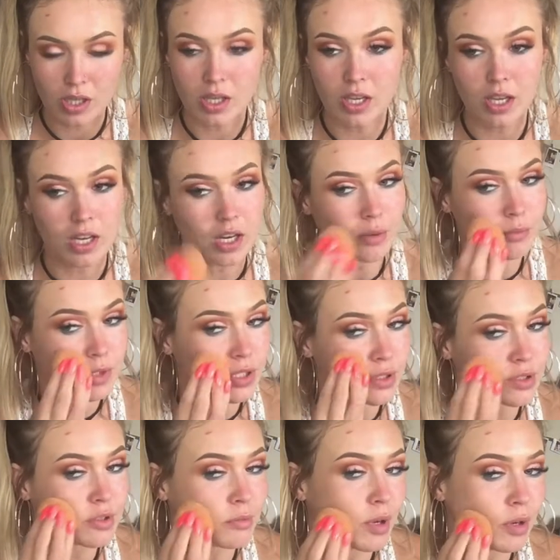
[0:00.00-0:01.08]
And I'm just
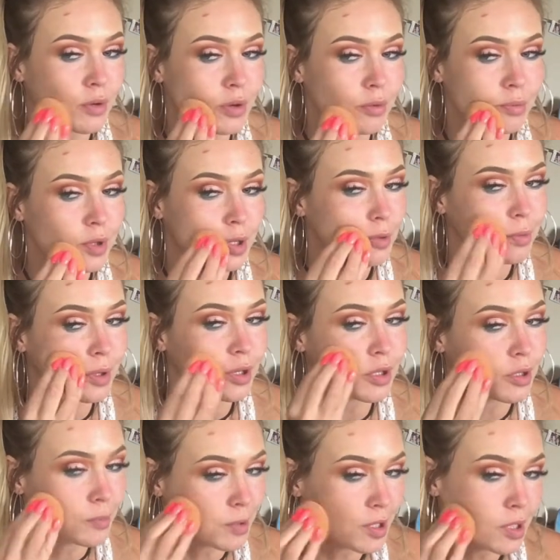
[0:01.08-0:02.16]
using my old beauty
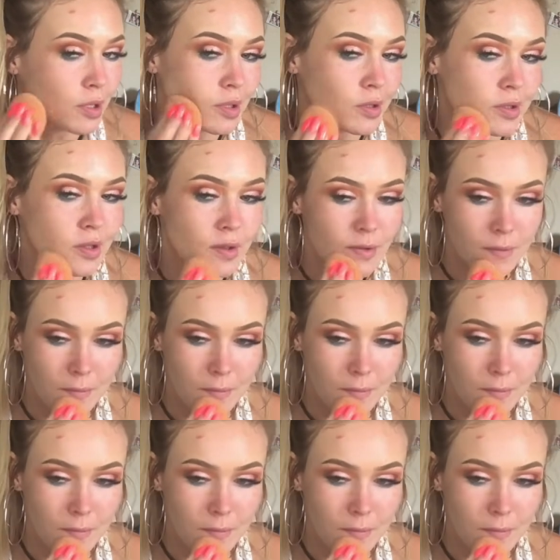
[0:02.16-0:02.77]
blender because